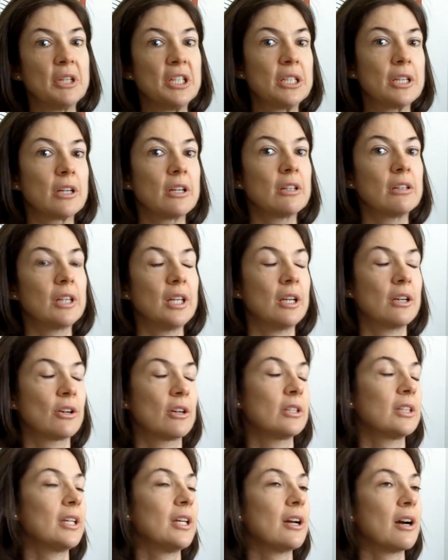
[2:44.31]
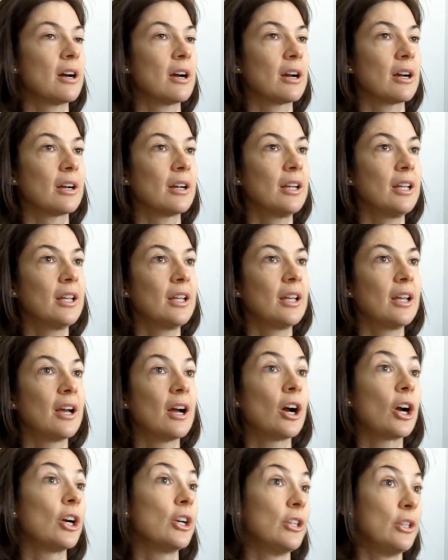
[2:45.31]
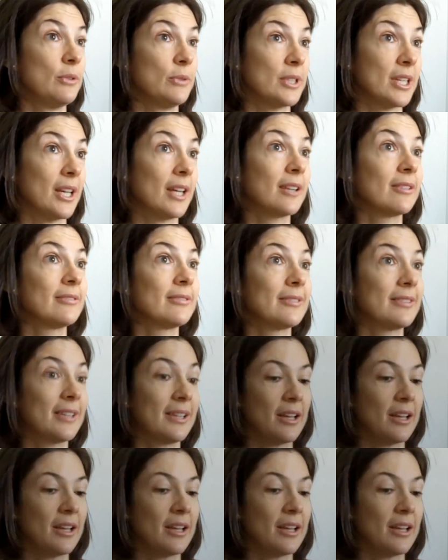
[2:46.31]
material they currently are using.